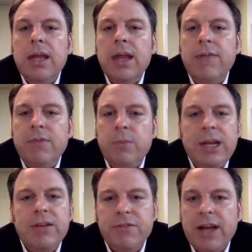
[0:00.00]
If
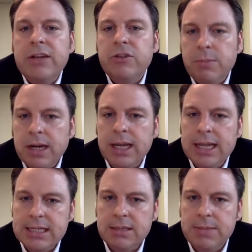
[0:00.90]
we can find you money,
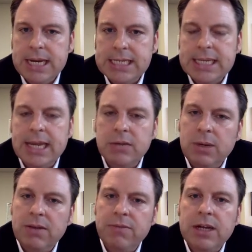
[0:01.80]
that's the biggest thing, is
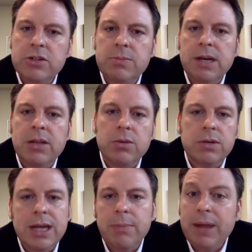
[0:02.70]
we can find you money
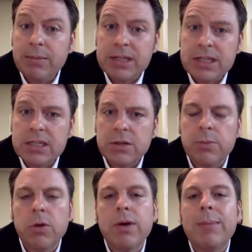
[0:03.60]
through a down payment
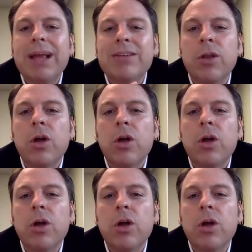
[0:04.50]
assistance program as